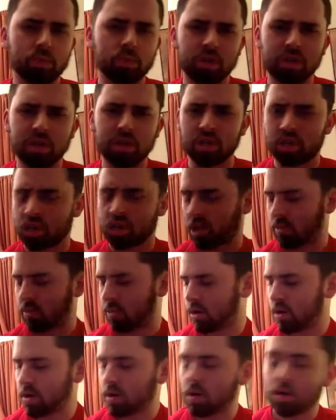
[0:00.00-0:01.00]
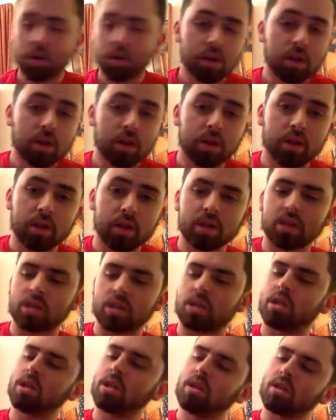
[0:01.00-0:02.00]
decent time on it.
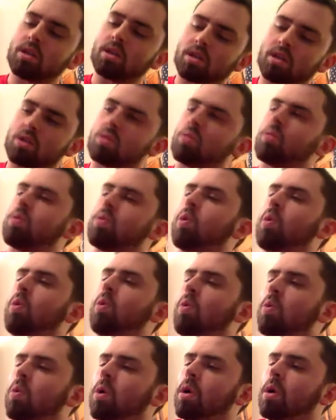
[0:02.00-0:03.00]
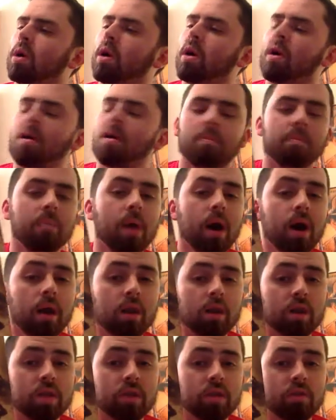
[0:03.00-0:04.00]
This is
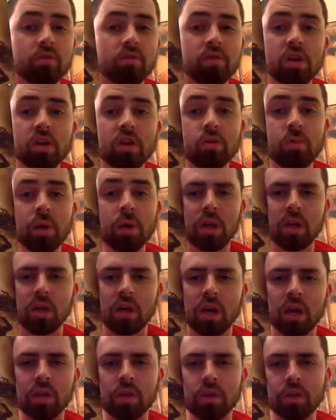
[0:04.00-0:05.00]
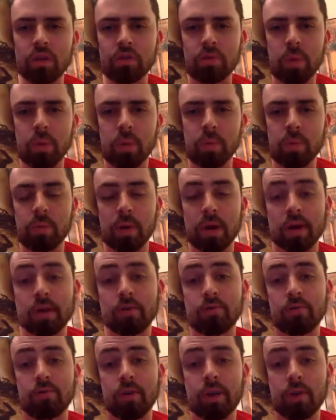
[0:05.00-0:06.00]
Monolith of Inhumanity. I think this might be
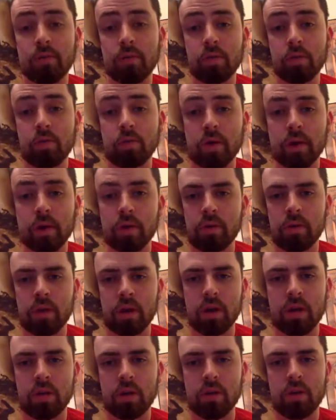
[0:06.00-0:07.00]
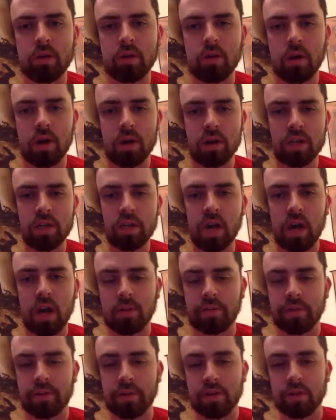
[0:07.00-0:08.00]
my favorite record in their
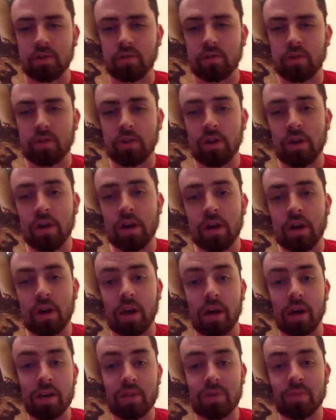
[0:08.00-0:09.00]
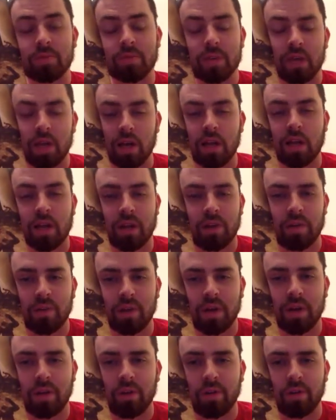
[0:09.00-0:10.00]
discography thus far, and that's why I'm saying I like their
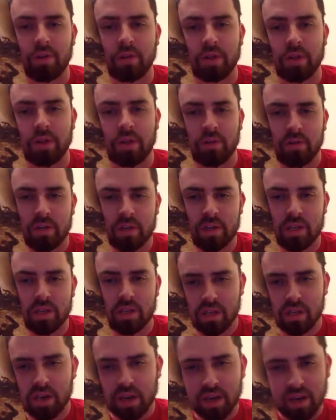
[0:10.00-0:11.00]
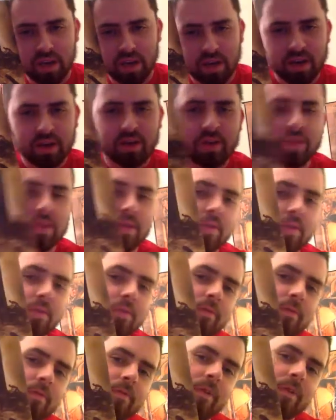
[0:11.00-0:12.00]
later career stuff. This is
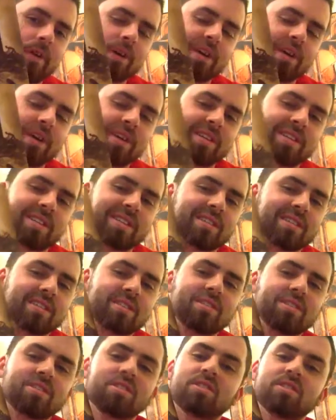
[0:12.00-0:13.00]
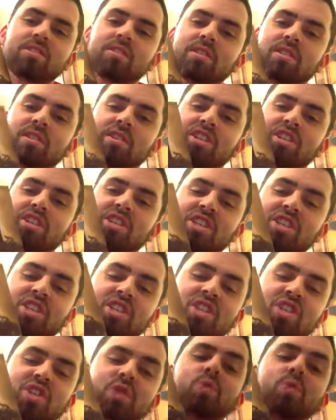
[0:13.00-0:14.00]
fucking just
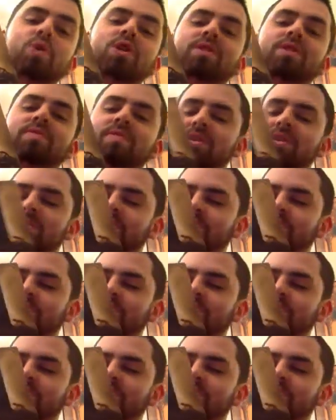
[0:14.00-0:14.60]
so heavy and